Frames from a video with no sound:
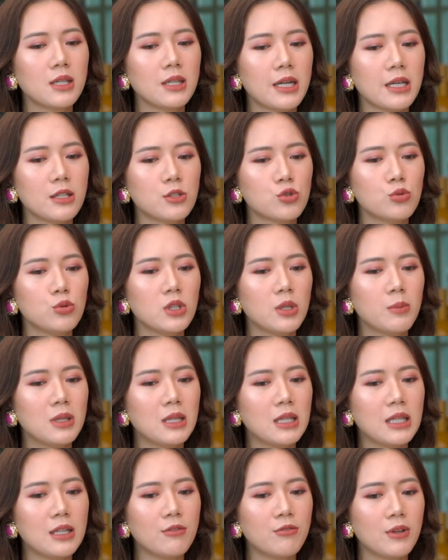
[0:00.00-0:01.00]
that I truly
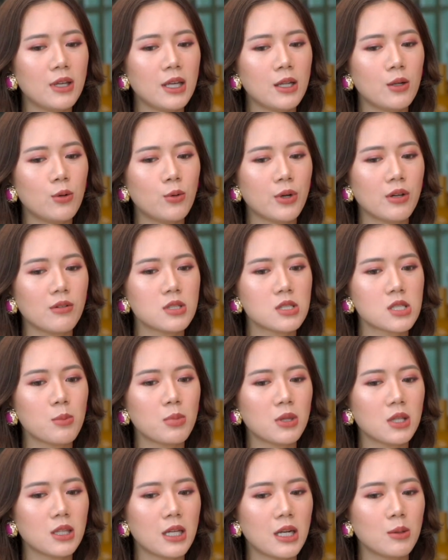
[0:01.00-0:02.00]
believe in, or if it's
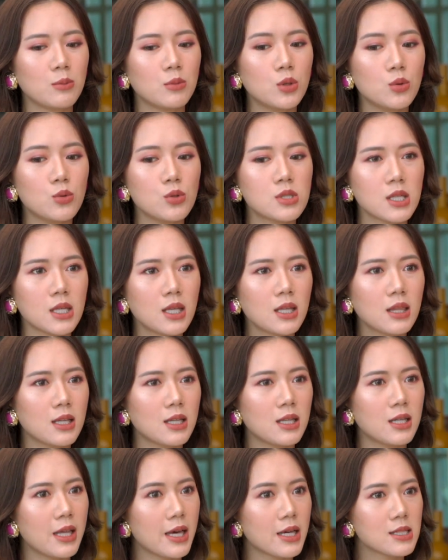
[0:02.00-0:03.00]
something that I'm using,
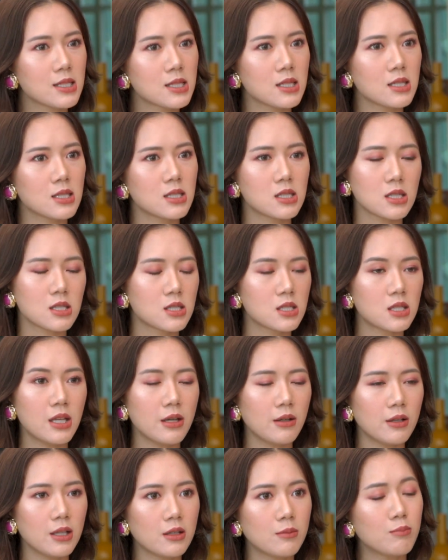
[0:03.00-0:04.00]
then yes,
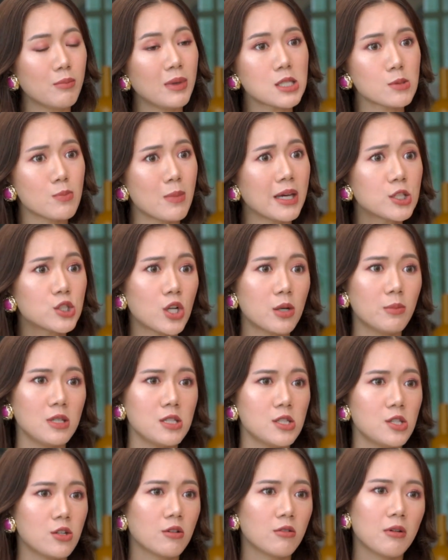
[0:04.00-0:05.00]
it makes my job
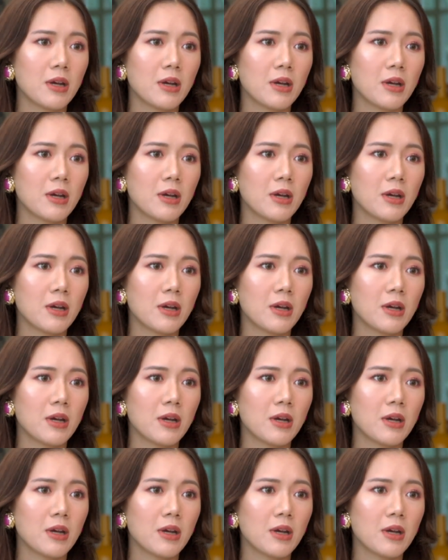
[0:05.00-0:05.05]
easier,